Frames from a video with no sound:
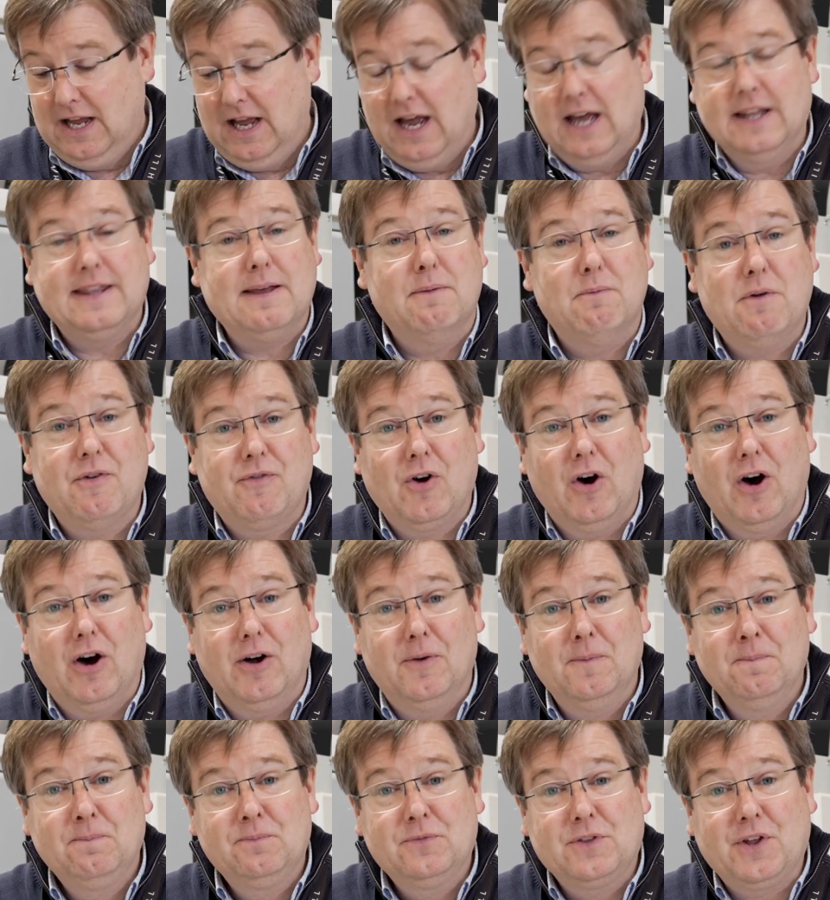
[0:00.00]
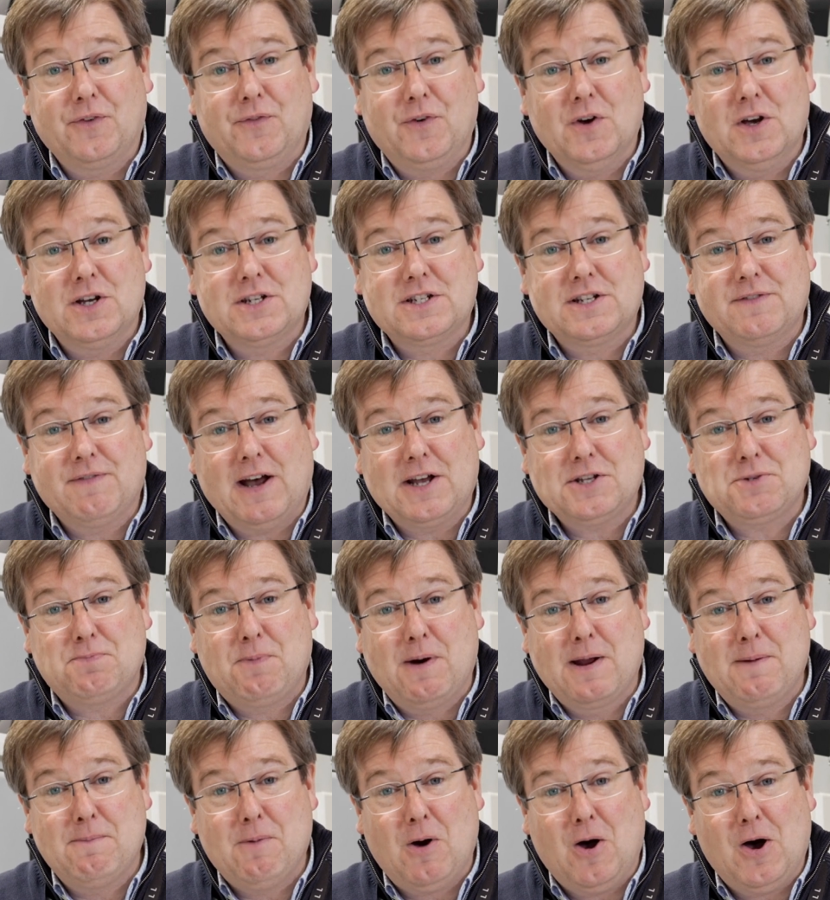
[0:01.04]
and then we've got the first of our
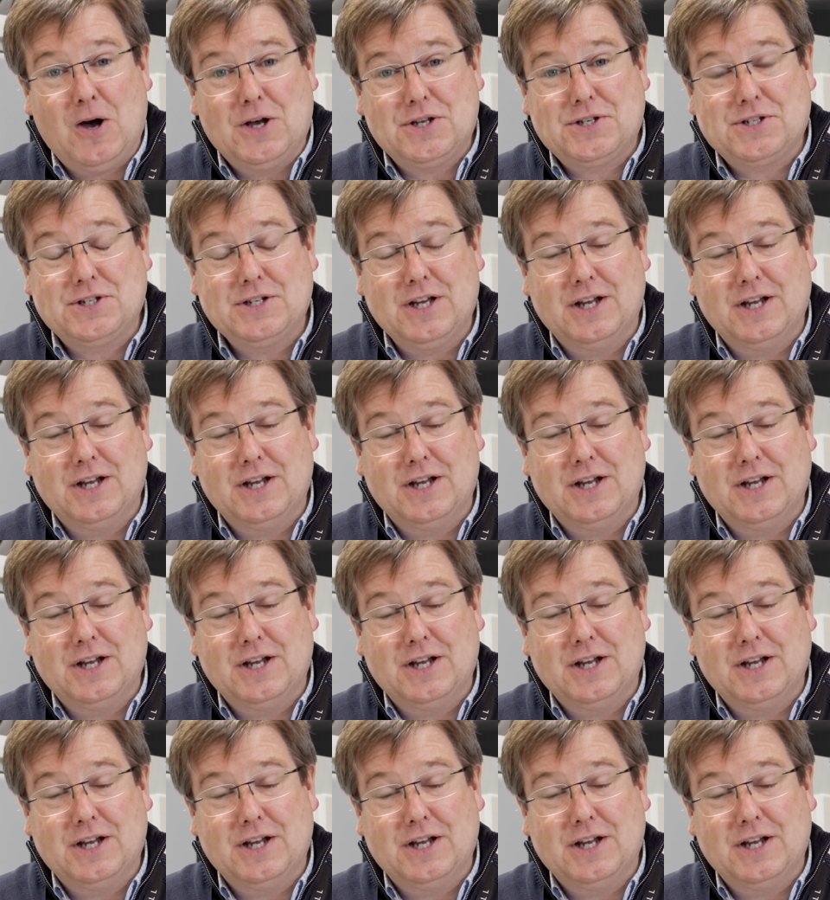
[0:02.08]
spring bars